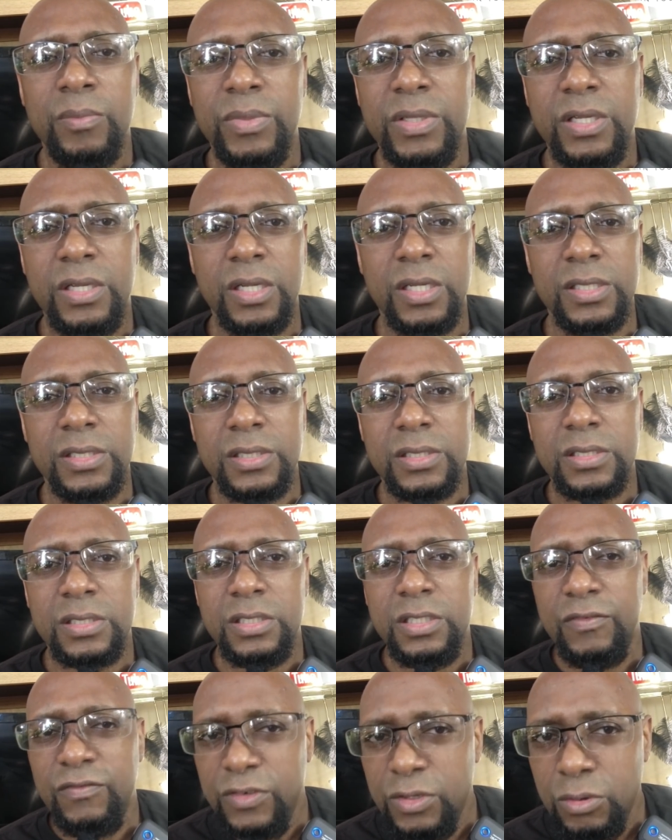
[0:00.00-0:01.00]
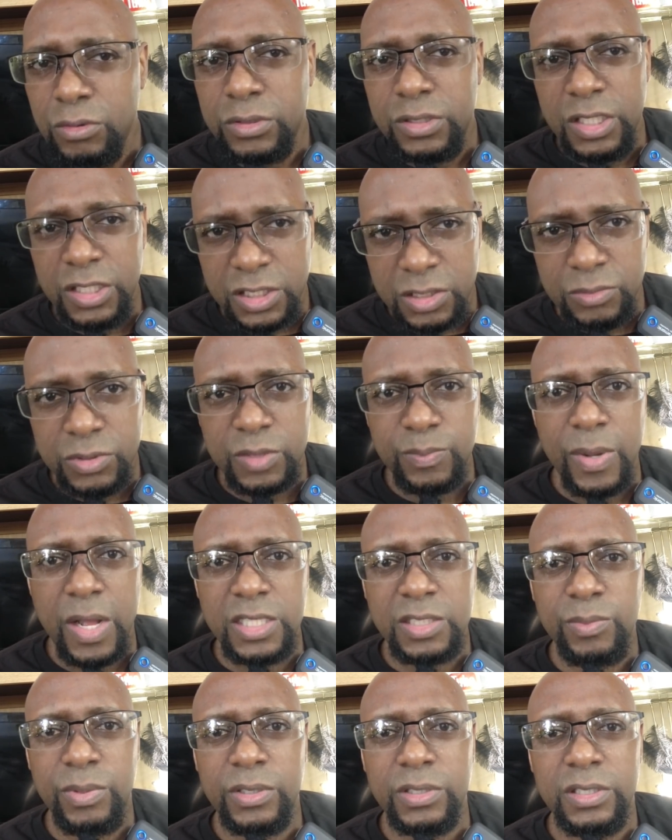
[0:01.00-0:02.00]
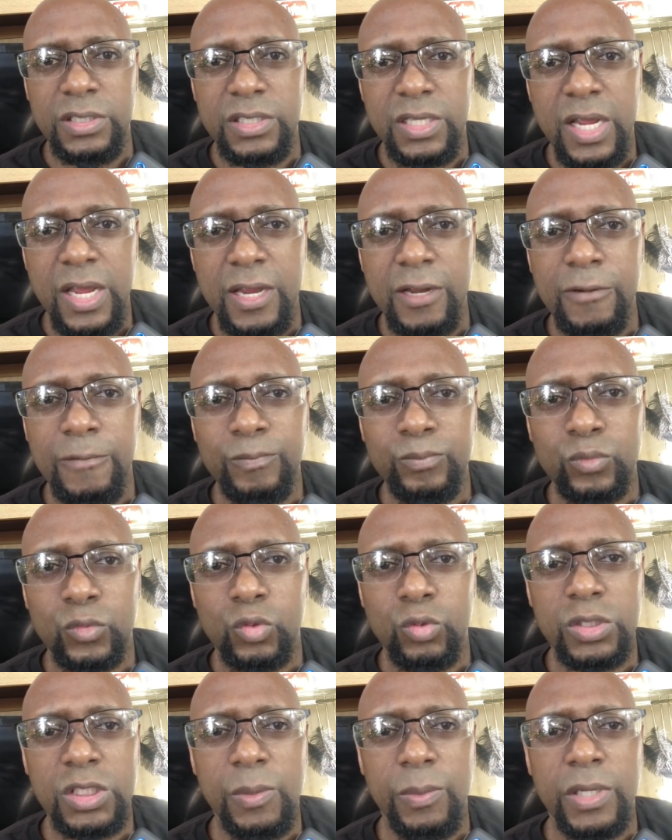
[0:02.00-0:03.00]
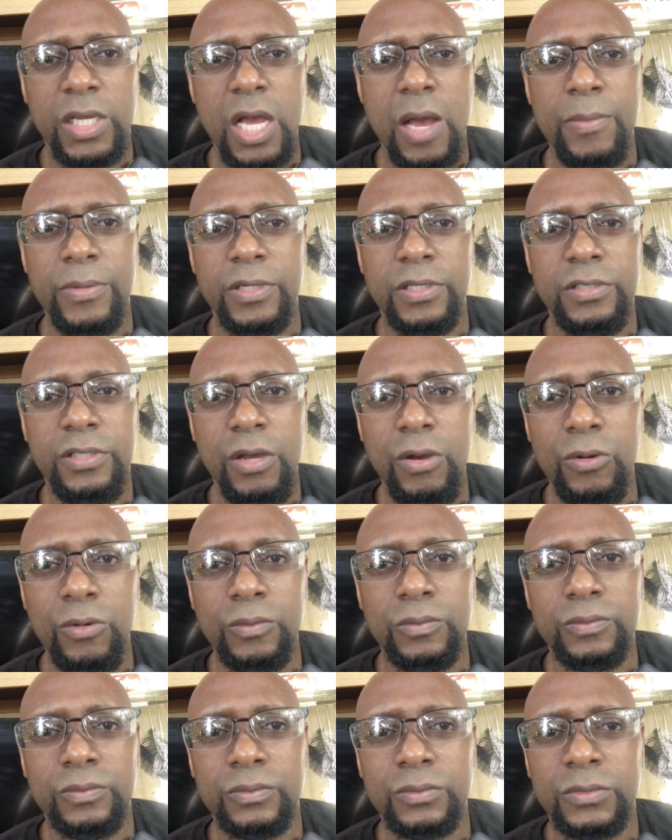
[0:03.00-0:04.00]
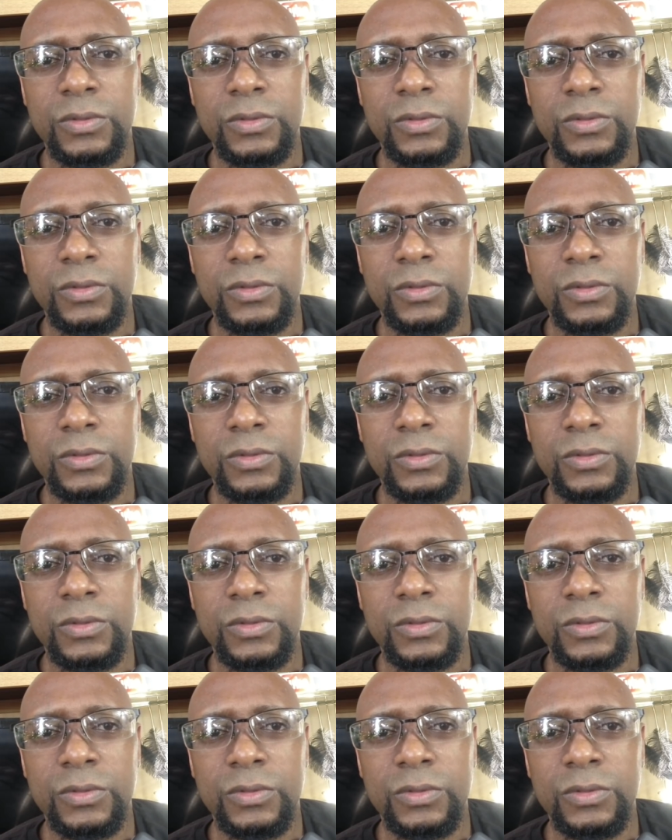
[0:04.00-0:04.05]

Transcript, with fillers: Because if you don't teach them responsibilities now, once they become an adult,